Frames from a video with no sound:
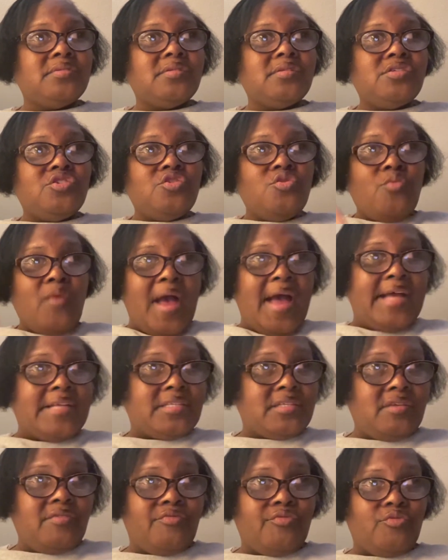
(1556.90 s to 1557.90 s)
you
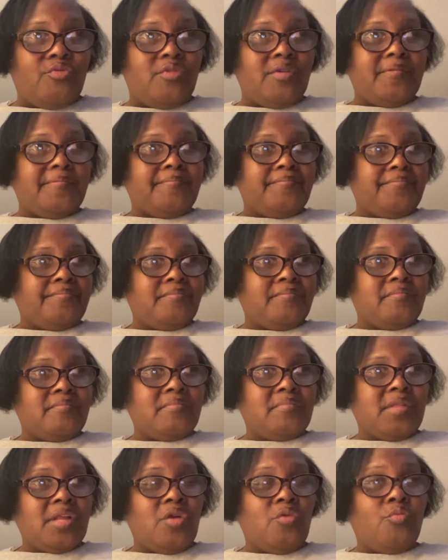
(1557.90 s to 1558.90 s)
asking for it.
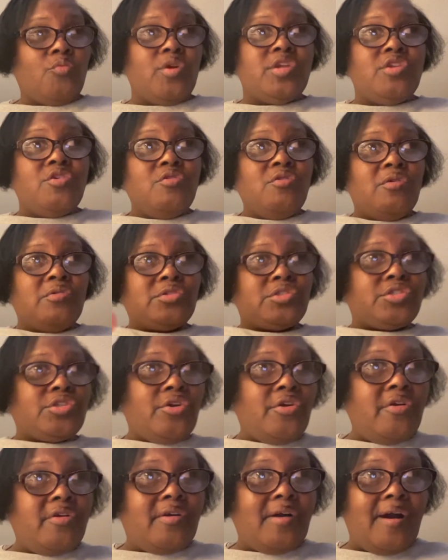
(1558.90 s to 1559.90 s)
When you don't
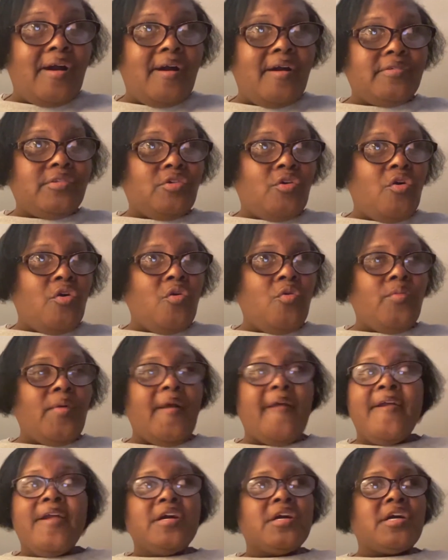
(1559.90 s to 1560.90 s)
serve God the whole way,
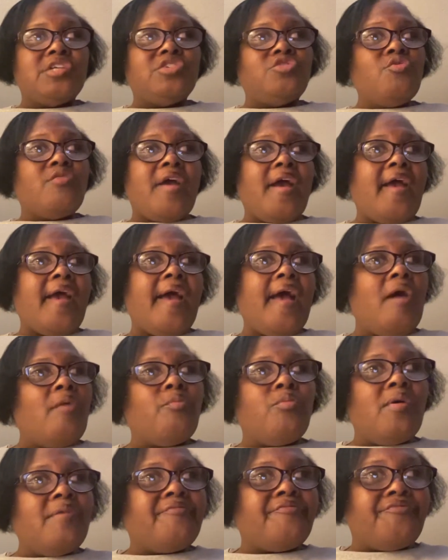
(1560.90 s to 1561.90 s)
because you can't have
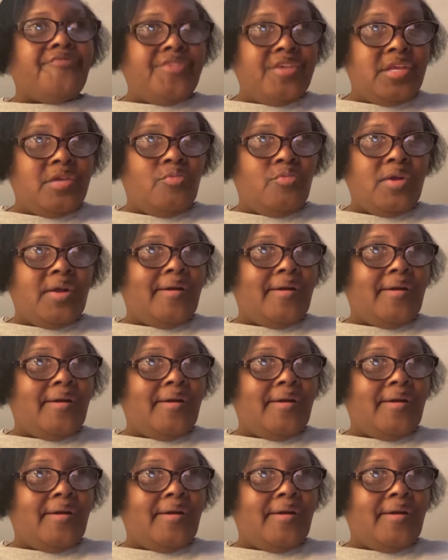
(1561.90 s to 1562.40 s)
one feet with